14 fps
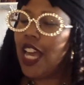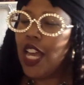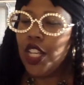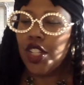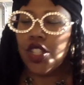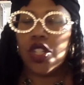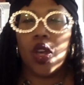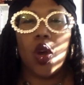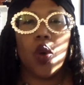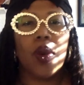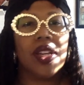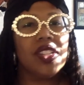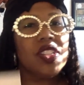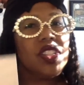
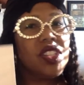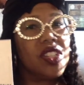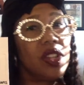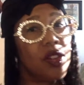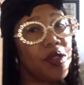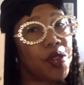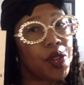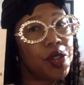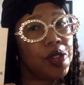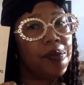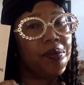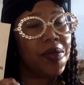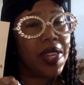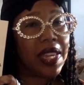So silver
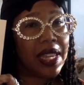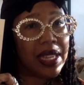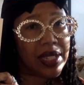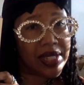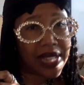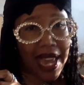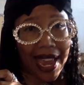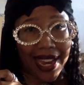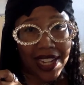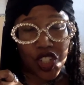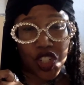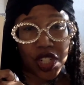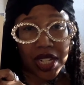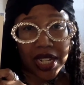is
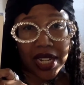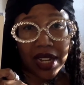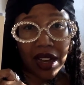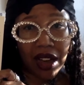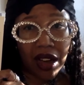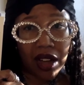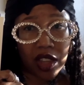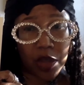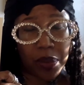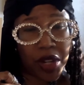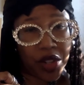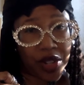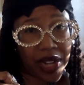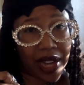Ag on the
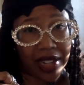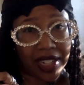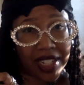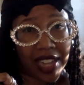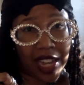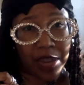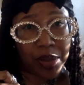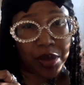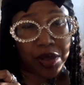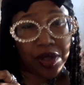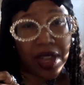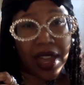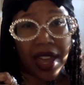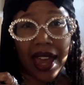periodic table,
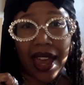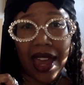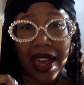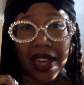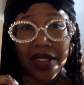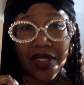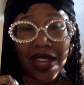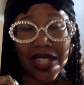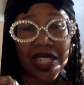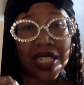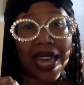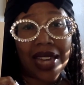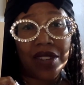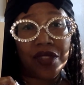and that's
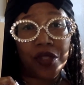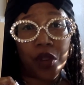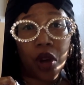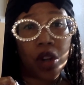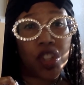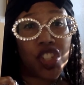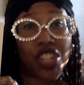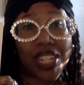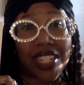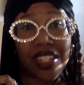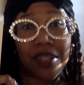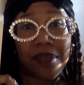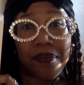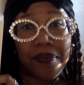Latin for
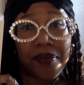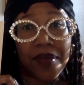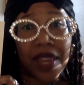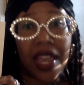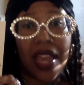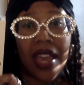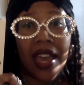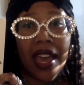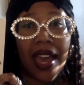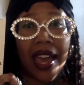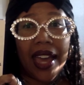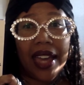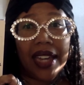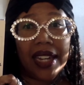argentum.
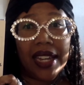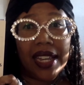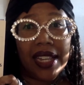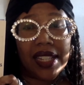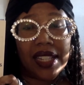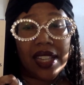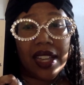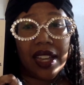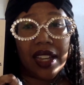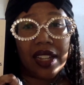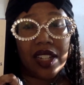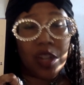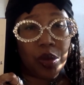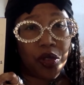And it's
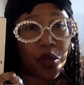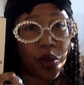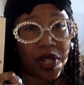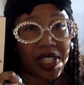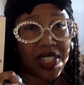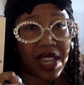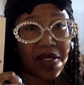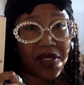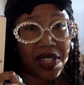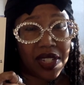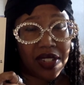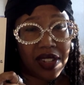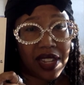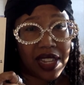number
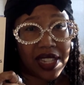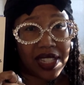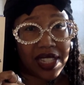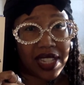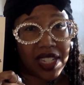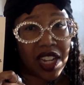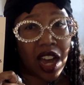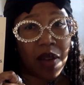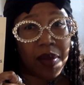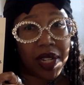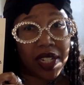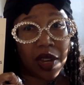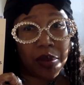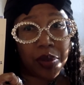47 is the atomic
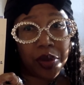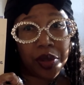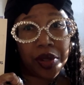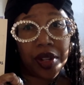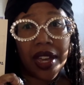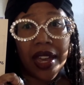number.